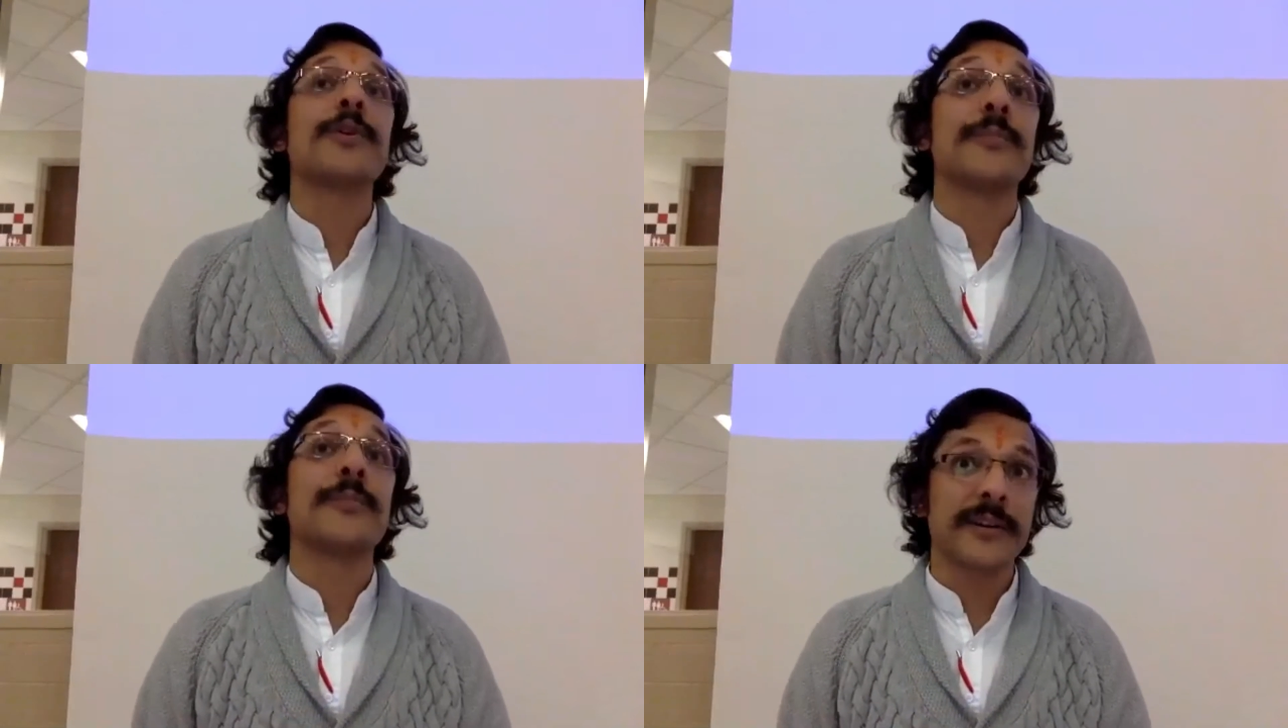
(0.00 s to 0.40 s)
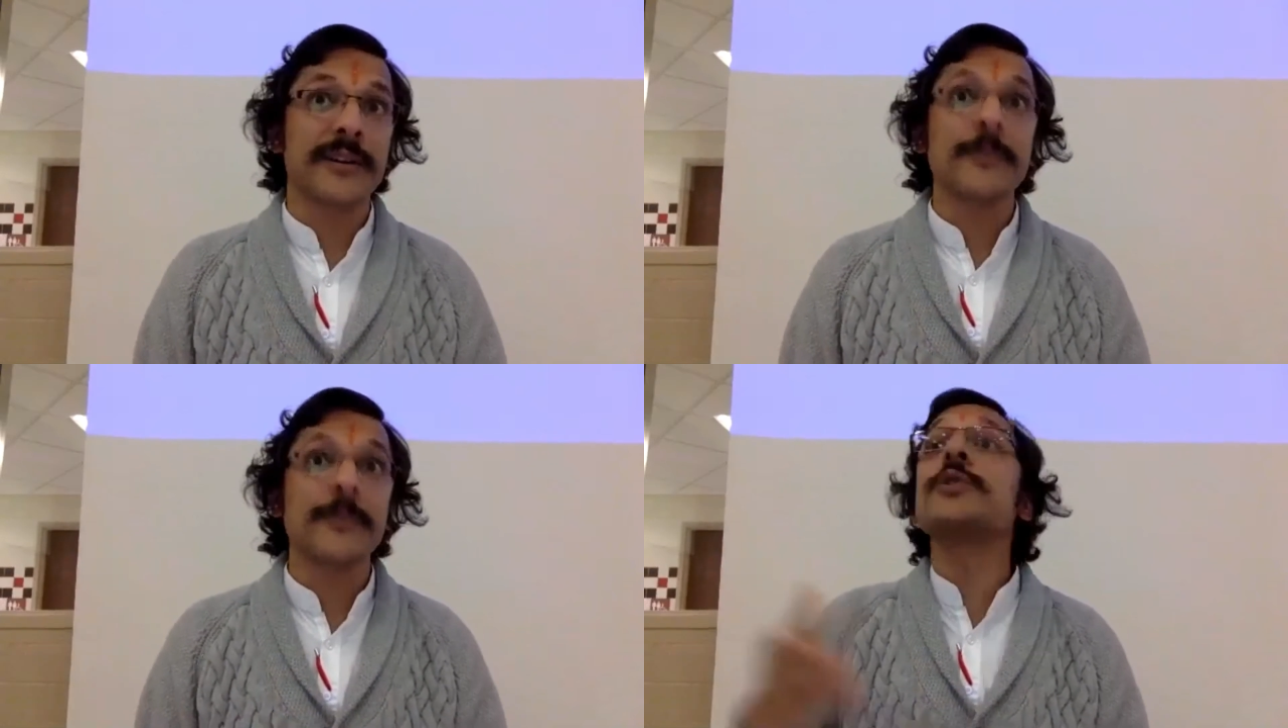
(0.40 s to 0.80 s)

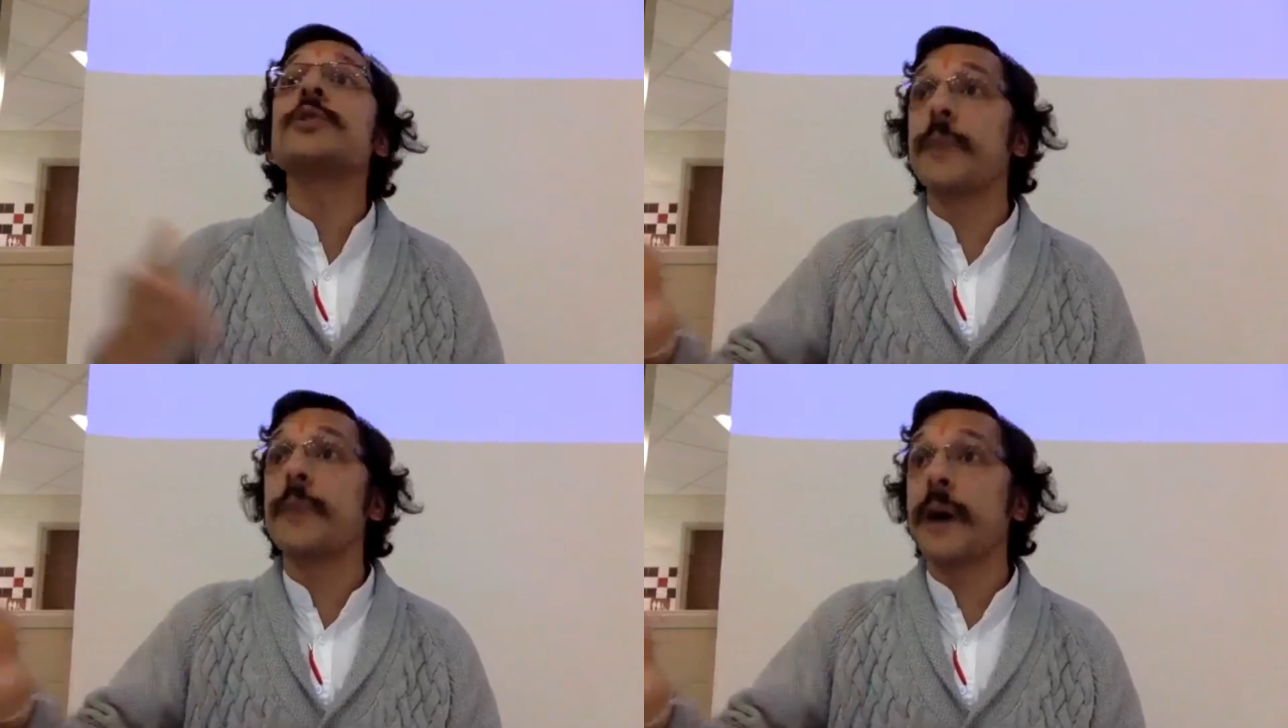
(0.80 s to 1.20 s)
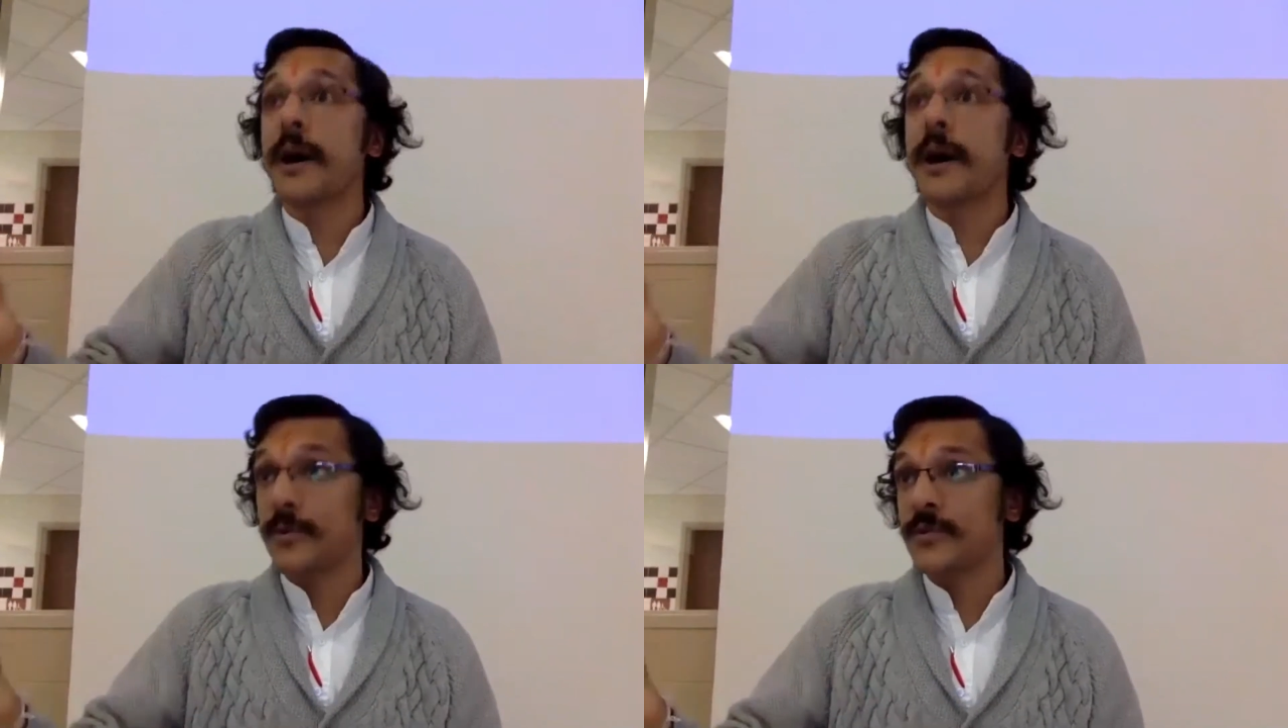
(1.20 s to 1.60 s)
spouse.
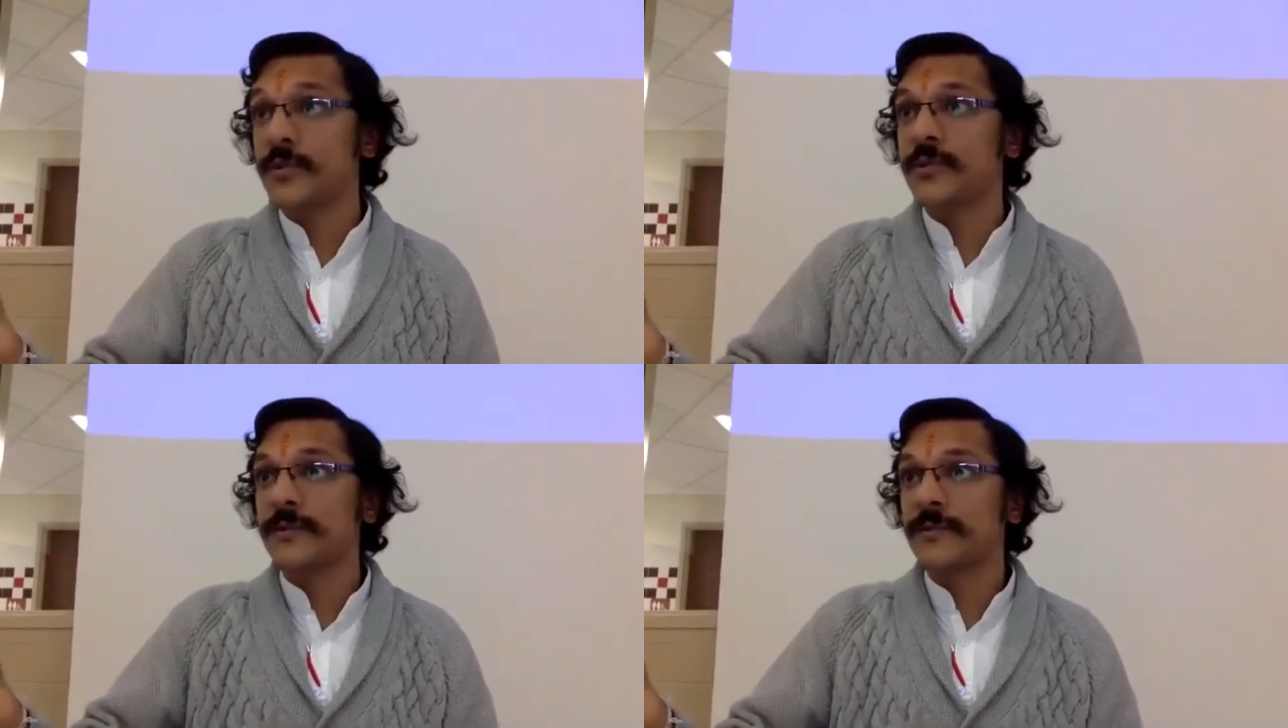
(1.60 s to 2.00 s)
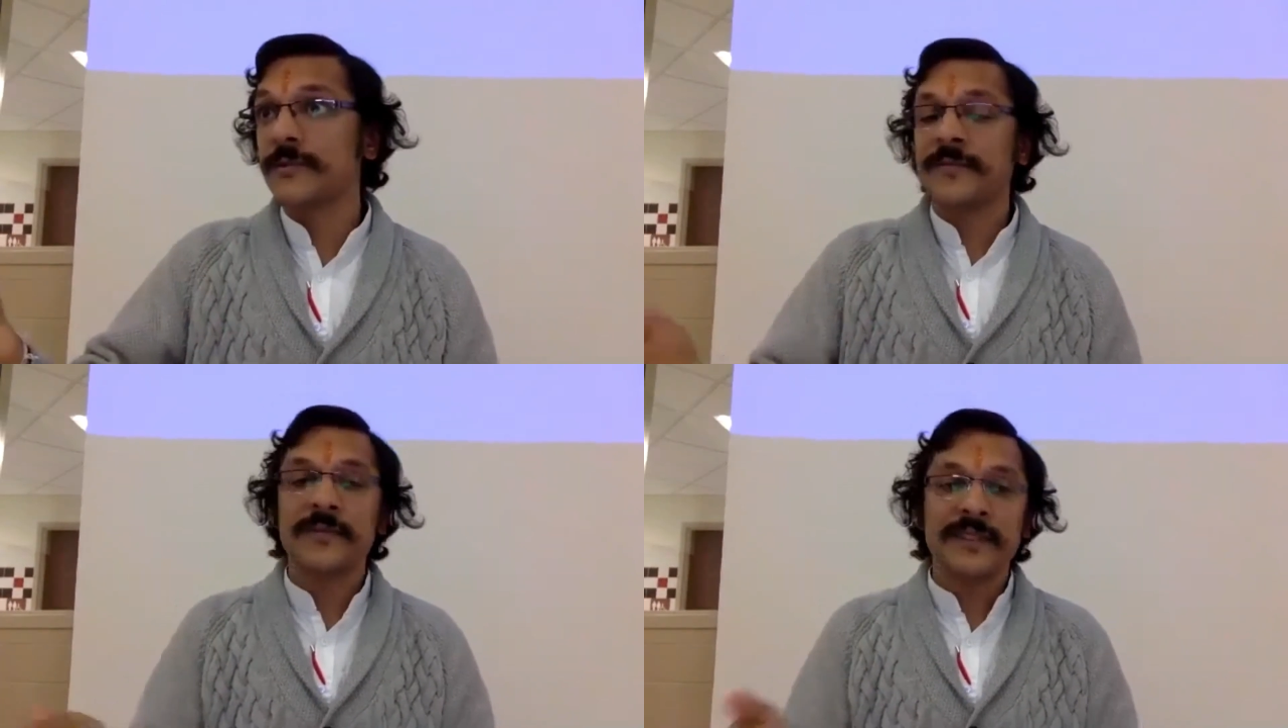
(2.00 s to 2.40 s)

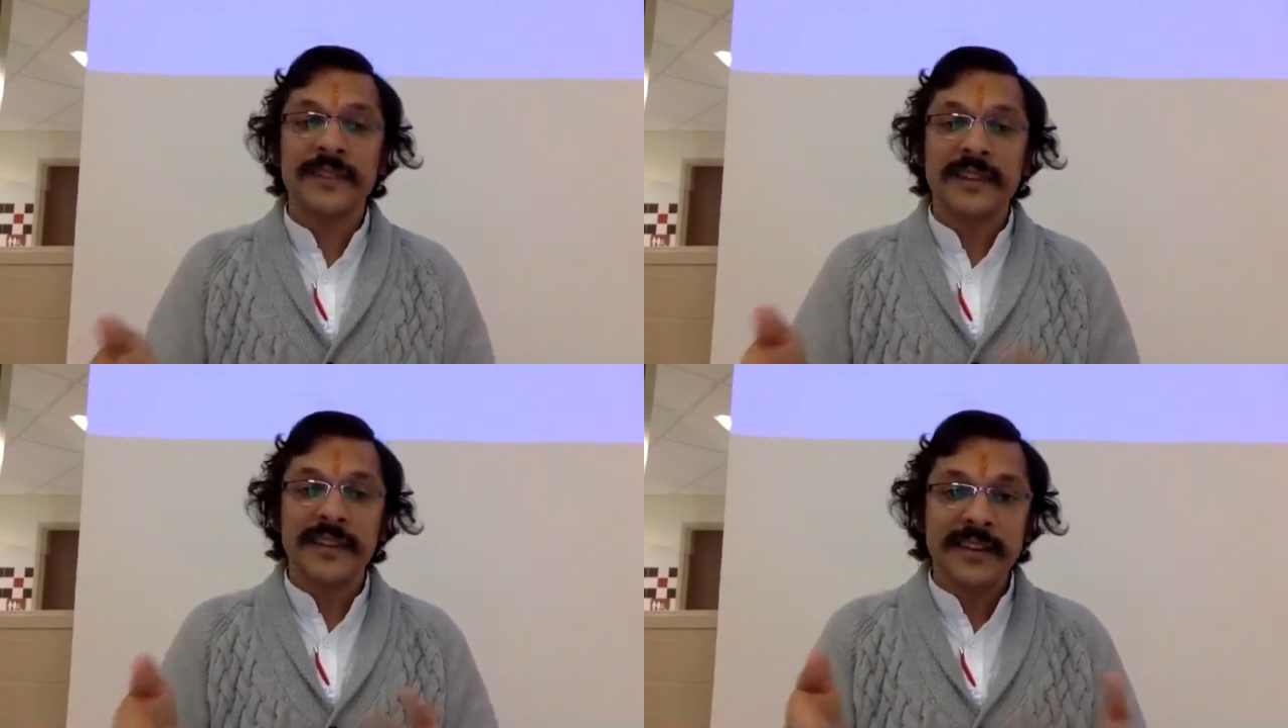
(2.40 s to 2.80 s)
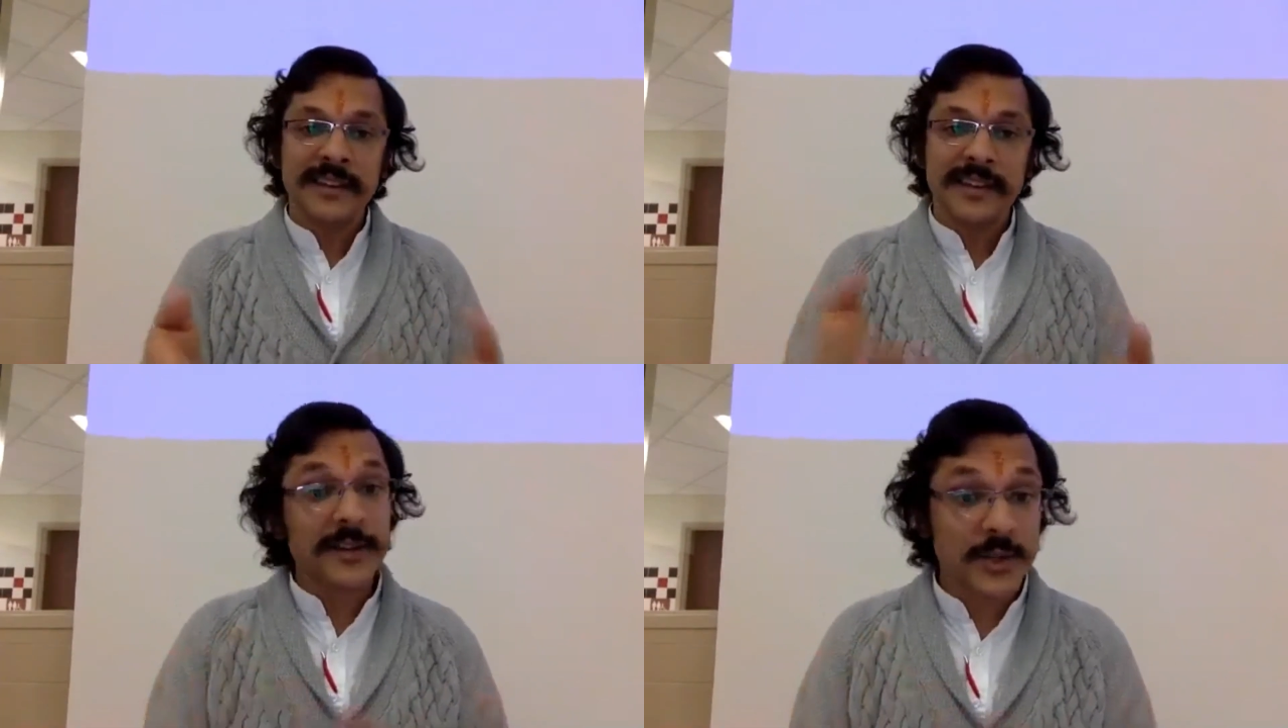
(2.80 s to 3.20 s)
Here too, that's shown.